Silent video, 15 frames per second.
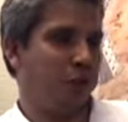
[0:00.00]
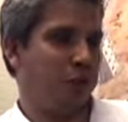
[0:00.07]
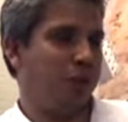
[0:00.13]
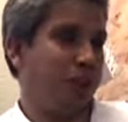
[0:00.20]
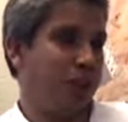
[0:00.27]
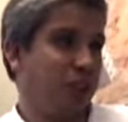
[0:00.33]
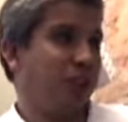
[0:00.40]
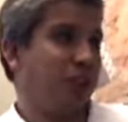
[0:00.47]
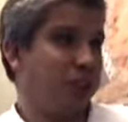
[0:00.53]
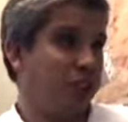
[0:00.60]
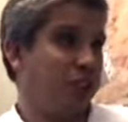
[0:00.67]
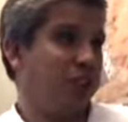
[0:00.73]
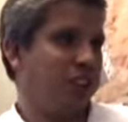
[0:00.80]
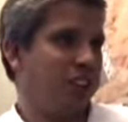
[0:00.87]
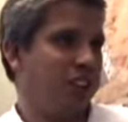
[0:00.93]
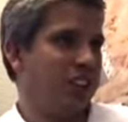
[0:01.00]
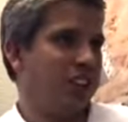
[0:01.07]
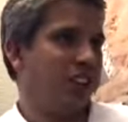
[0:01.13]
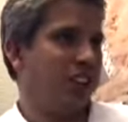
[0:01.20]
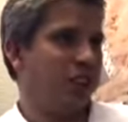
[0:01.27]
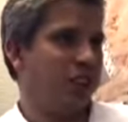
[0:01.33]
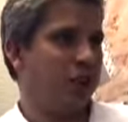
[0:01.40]
professional services
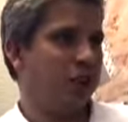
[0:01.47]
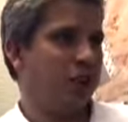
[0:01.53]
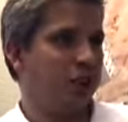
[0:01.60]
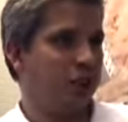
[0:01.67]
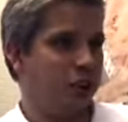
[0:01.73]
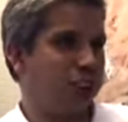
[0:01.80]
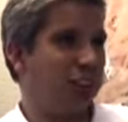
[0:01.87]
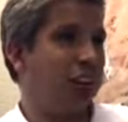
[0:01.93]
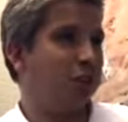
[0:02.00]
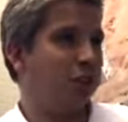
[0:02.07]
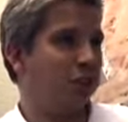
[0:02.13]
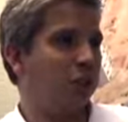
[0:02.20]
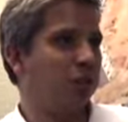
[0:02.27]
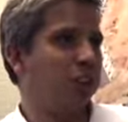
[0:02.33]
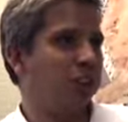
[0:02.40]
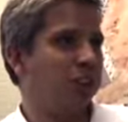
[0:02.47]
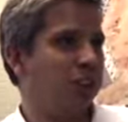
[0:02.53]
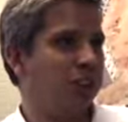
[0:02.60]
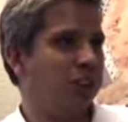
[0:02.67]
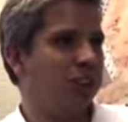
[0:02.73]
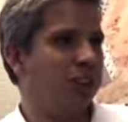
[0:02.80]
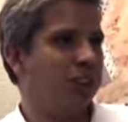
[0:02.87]
in-house, so you save from all those
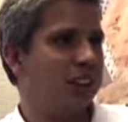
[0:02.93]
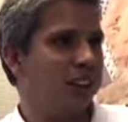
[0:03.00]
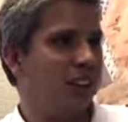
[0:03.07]
fees.